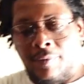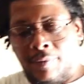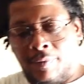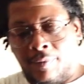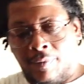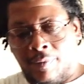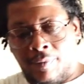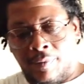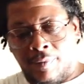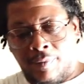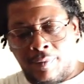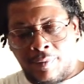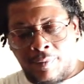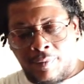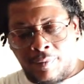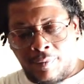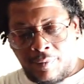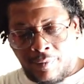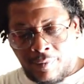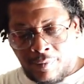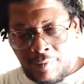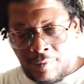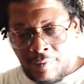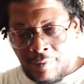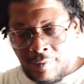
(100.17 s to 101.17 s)

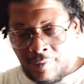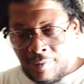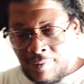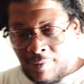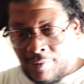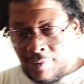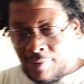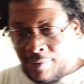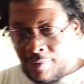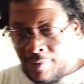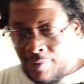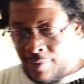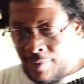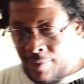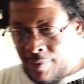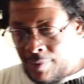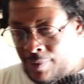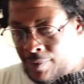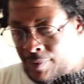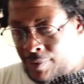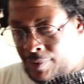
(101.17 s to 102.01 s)
(no one is talking)